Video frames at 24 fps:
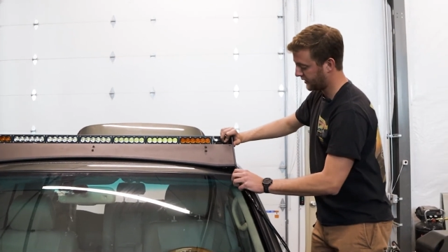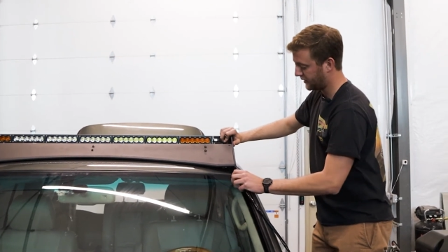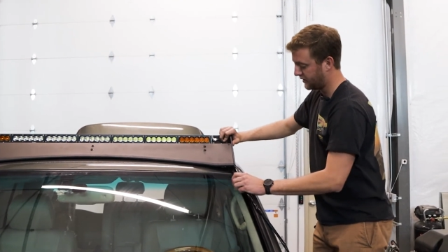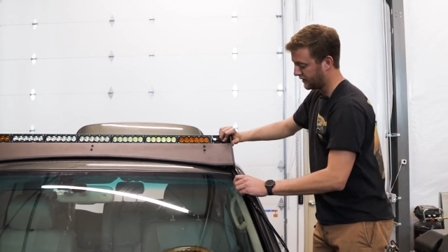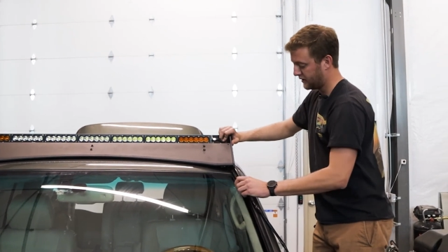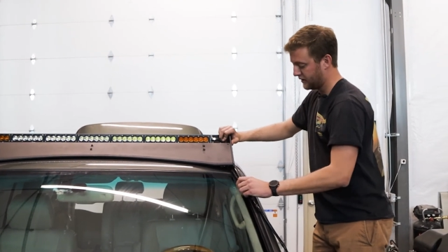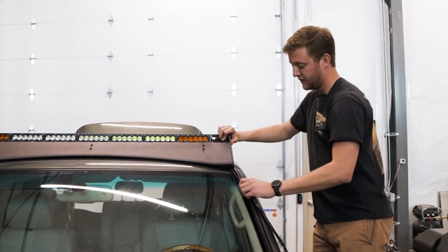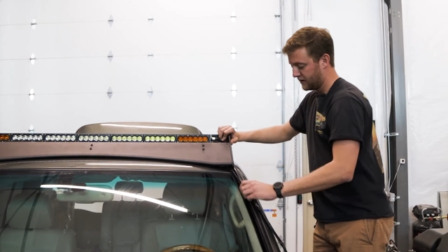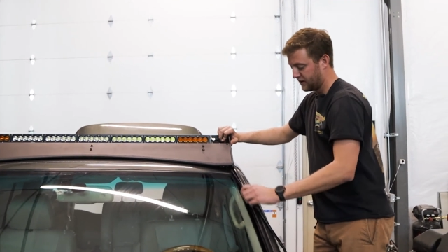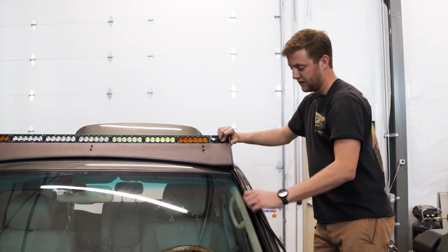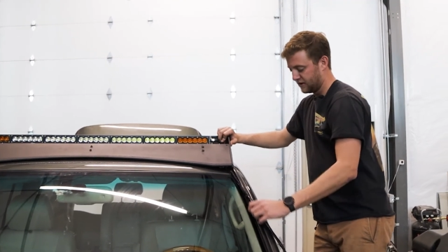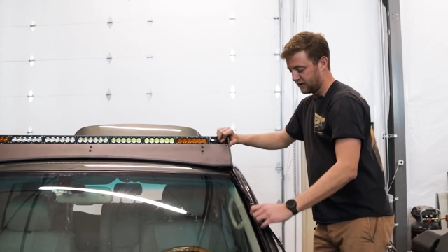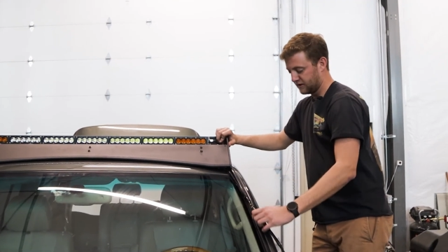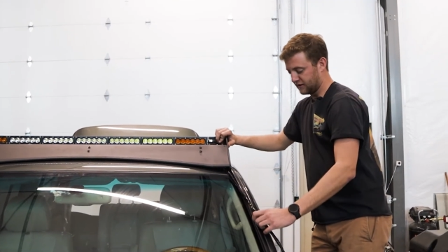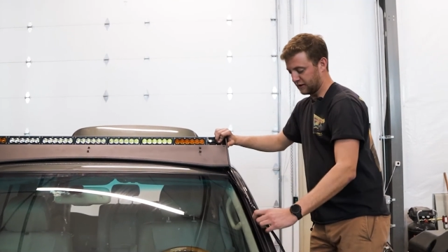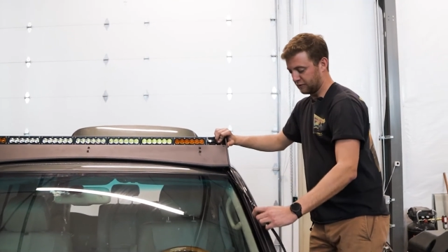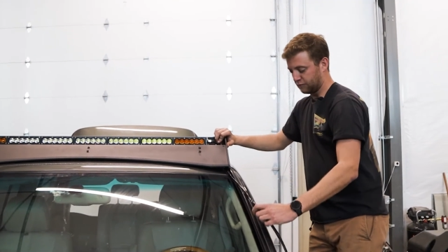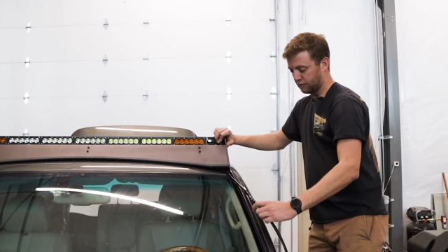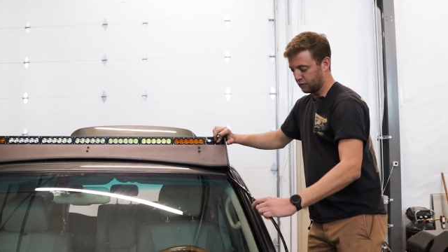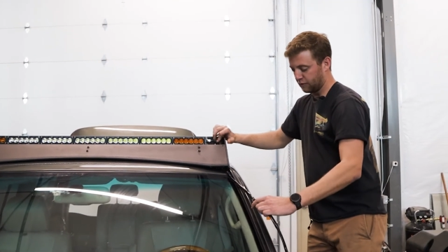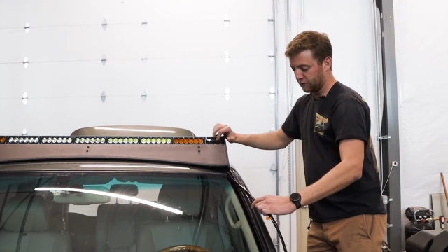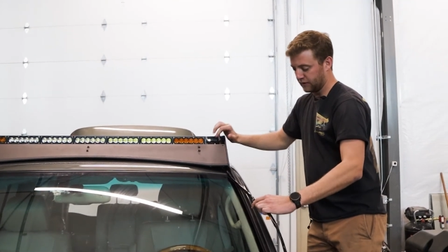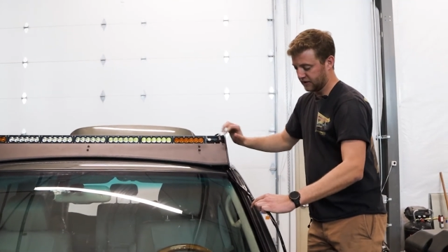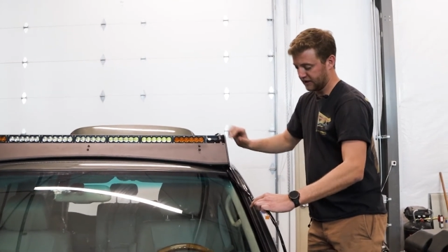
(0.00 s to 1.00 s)
And
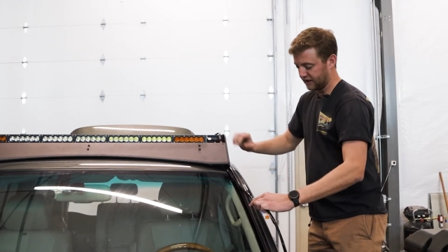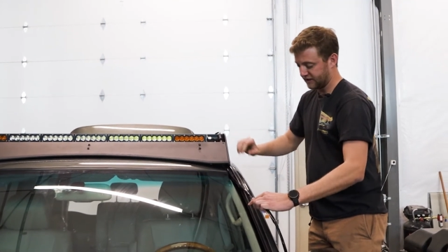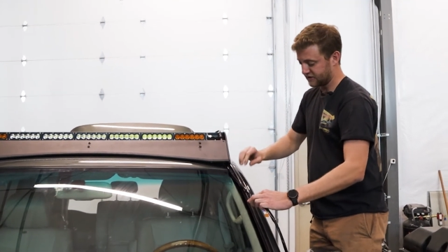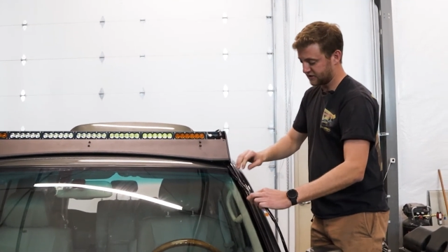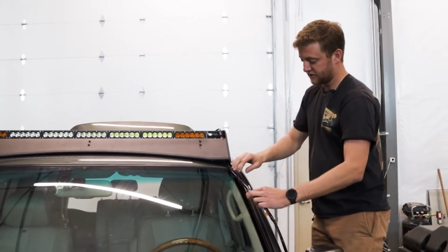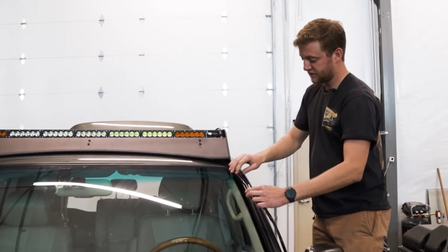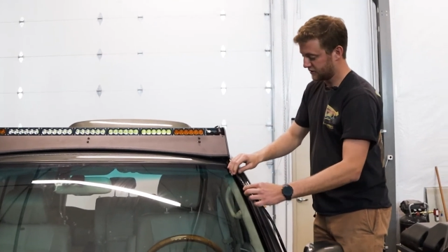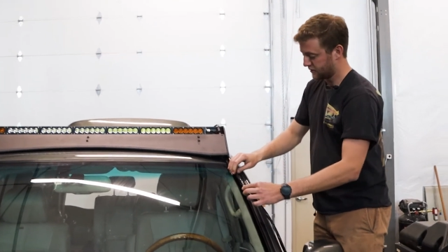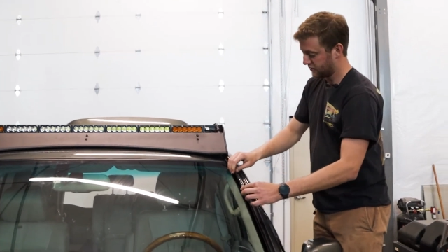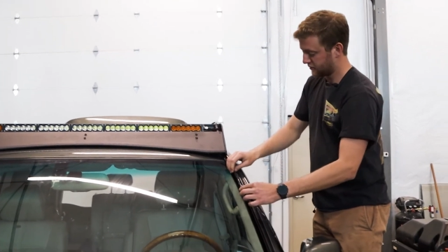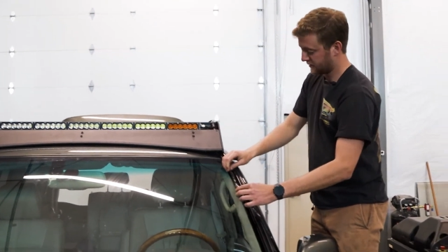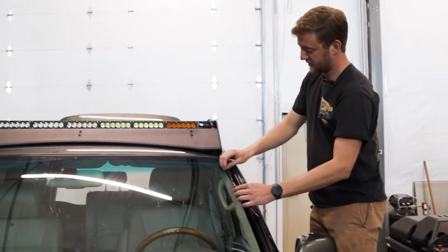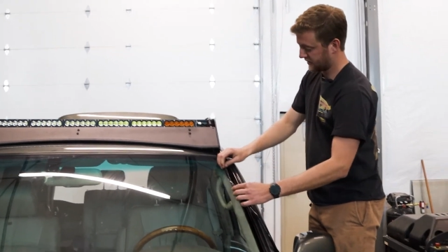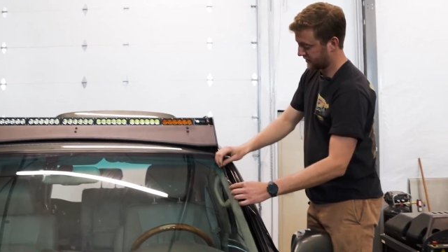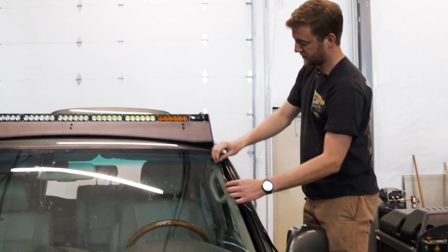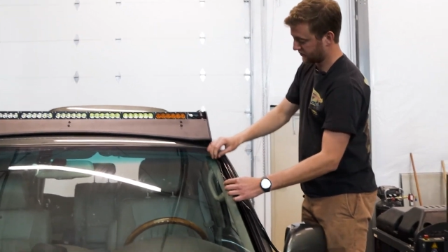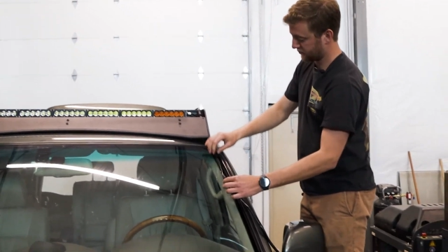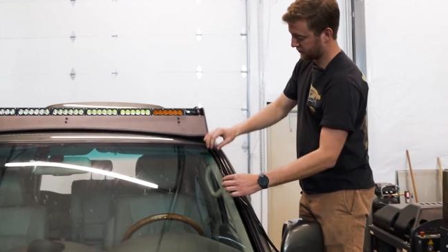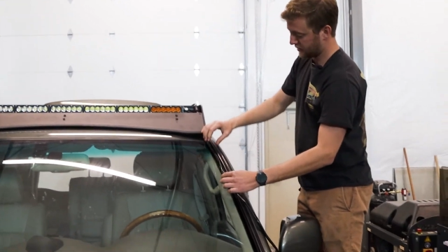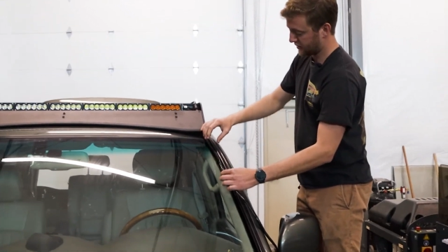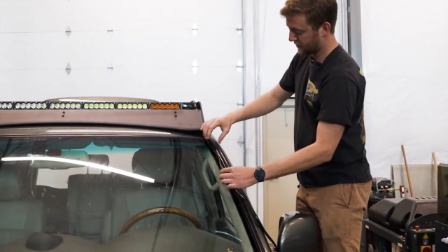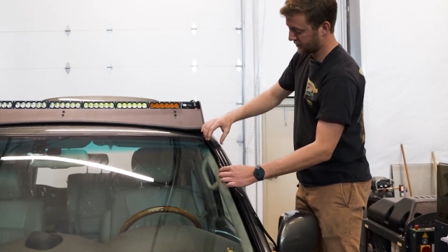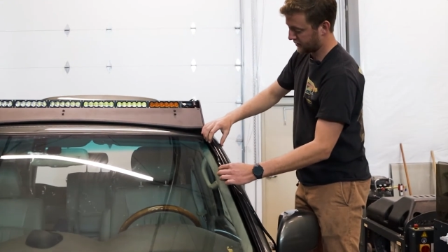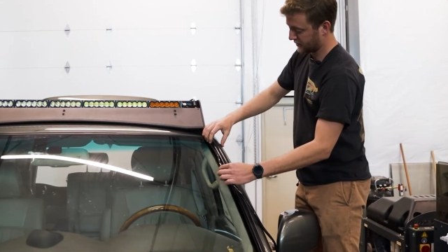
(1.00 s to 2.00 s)
then what we like to do is
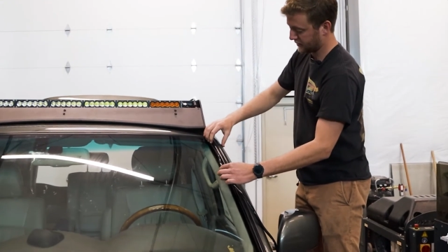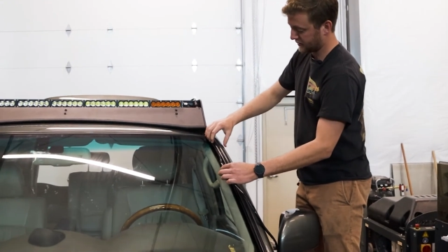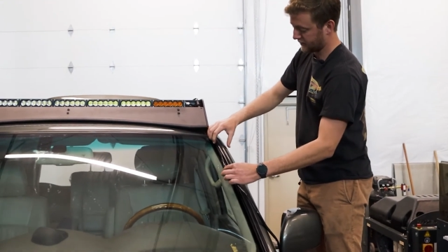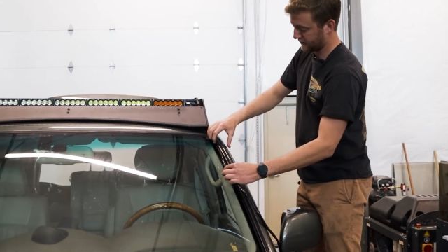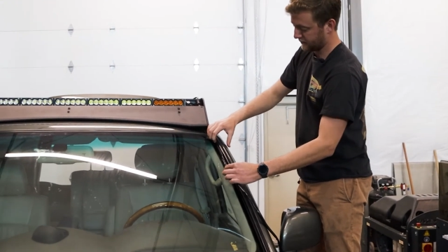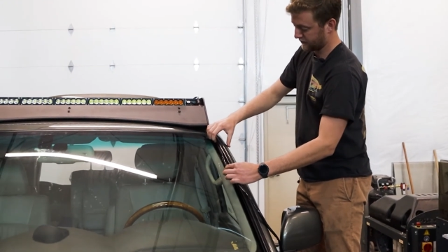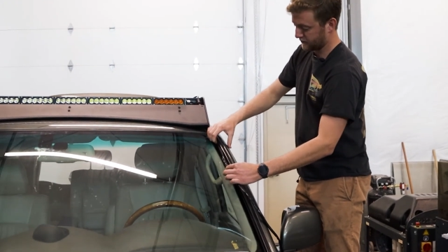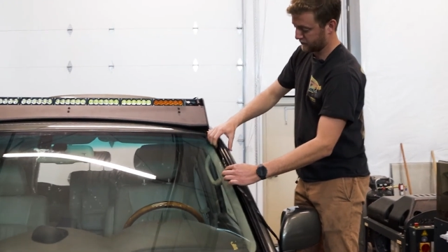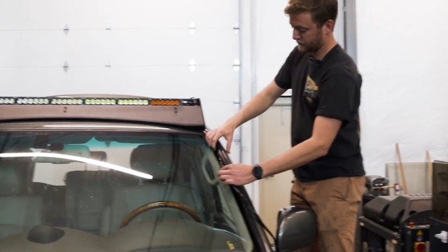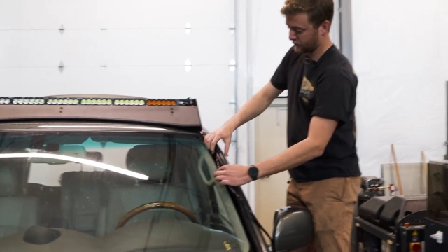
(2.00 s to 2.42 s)
run our